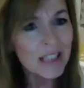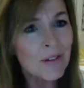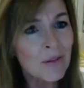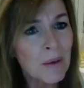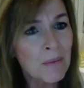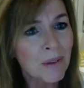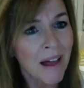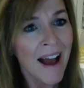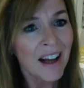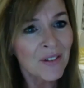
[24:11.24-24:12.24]
even went
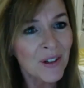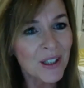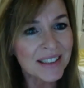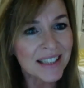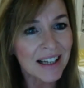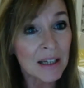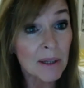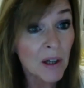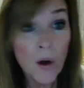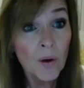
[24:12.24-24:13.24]
black for a sec. I'm
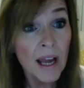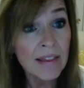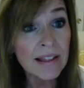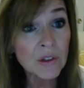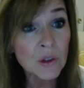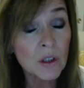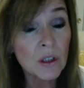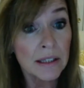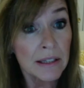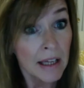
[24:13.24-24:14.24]
like, oh, okay, that's cool.
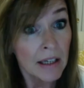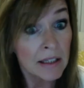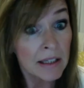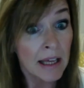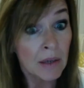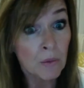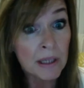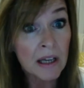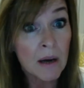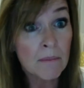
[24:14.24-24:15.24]
And then we
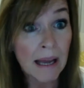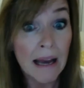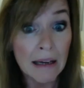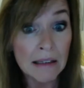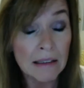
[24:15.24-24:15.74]
come back.